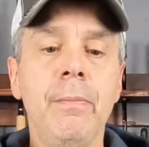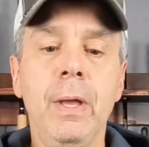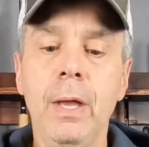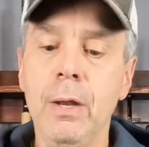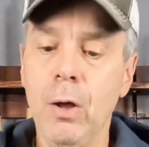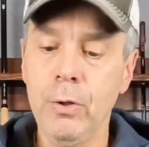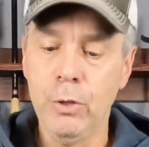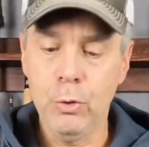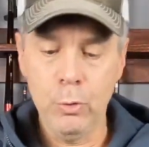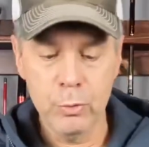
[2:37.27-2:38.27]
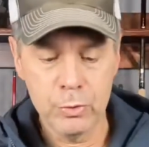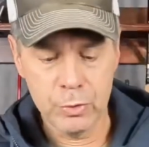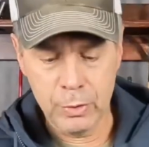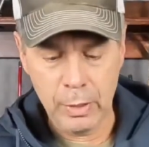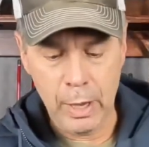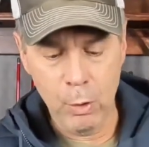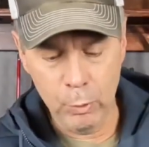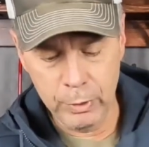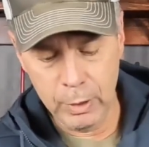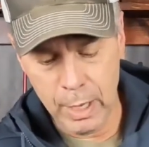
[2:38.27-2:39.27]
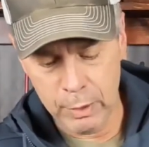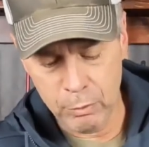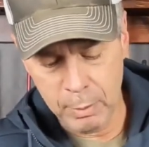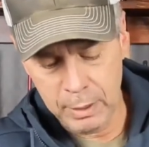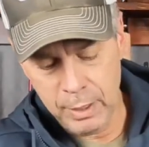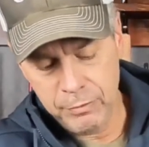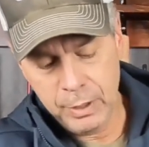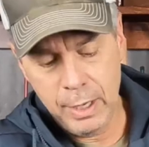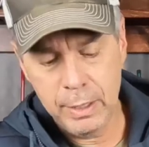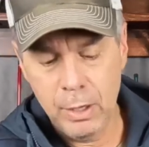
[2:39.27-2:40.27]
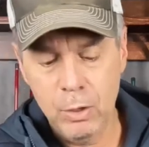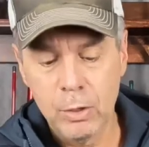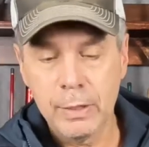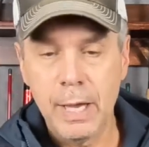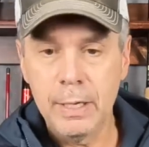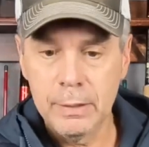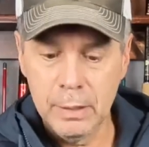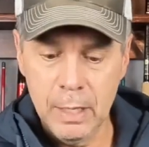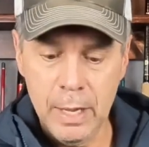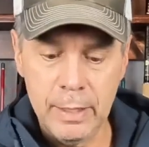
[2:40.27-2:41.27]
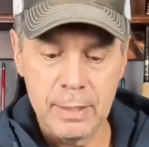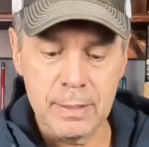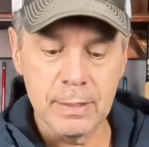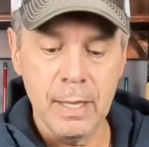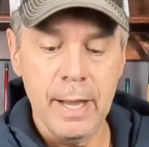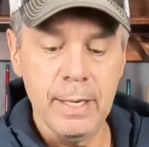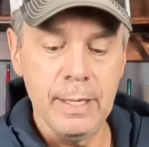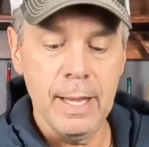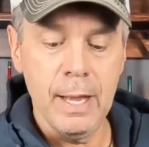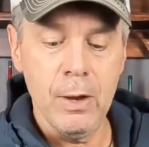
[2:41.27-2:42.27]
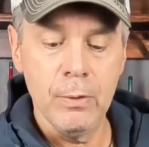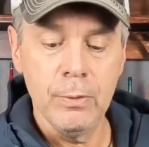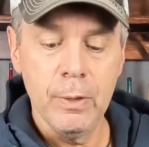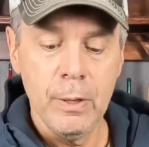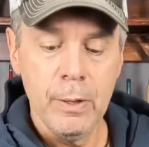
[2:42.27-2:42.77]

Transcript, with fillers: And all you do is I hold the line with my left hand, I hook that on the line and slide it down.